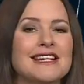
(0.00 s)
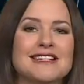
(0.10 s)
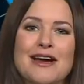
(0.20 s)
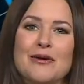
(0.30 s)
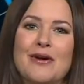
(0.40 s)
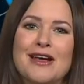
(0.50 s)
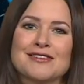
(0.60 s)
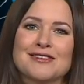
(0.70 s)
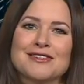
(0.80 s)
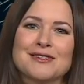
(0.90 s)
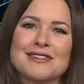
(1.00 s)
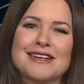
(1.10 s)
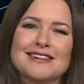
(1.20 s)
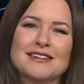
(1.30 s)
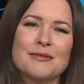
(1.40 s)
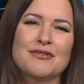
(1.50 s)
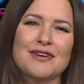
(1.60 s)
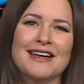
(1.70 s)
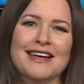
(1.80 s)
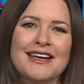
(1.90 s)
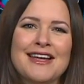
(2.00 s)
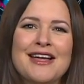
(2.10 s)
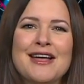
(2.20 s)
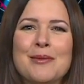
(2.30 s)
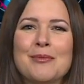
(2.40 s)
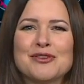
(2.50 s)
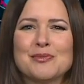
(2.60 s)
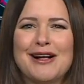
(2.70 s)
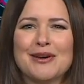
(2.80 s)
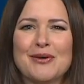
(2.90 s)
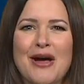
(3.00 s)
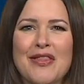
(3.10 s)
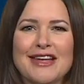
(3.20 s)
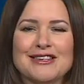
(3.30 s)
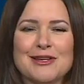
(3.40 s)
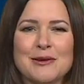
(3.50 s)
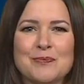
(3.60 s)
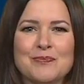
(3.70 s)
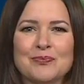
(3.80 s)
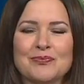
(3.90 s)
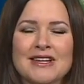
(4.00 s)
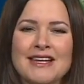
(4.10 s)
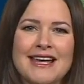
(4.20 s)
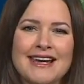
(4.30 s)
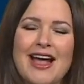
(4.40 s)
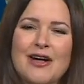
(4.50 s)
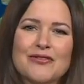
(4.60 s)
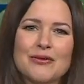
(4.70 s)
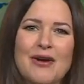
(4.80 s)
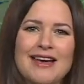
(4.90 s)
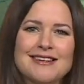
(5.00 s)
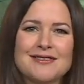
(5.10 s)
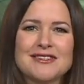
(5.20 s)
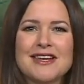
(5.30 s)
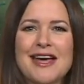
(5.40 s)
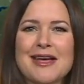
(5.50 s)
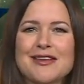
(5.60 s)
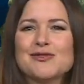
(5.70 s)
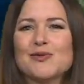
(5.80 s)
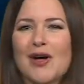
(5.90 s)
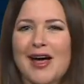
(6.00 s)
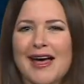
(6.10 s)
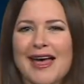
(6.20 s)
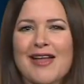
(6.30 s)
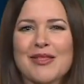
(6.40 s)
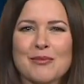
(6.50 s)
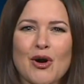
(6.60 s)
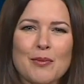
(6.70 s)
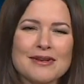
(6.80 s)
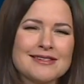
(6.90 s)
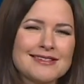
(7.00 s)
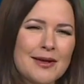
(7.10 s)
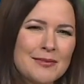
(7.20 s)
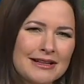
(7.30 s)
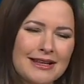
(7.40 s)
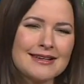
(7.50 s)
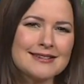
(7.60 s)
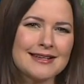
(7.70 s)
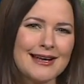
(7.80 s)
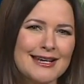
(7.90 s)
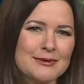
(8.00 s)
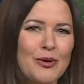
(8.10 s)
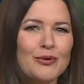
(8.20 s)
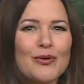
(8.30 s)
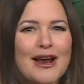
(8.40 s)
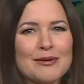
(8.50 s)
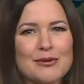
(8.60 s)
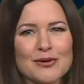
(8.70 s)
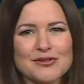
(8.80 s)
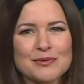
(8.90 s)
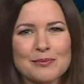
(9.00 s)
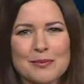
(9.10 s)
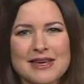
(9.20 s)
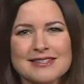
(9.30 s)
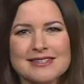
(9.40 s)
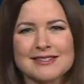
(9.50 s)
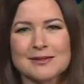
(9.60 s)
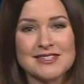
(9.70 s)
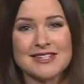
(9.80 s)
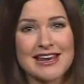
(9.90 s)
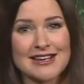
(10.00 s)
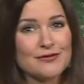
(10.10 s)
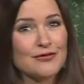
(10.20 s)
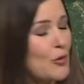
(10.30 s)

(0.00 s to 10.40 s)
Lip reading: direction. So it's actually going to be feeling much milder out there too. Now for the rest of tonight, dry at the moment, some clear skies, but already we've got some mist and some dense fog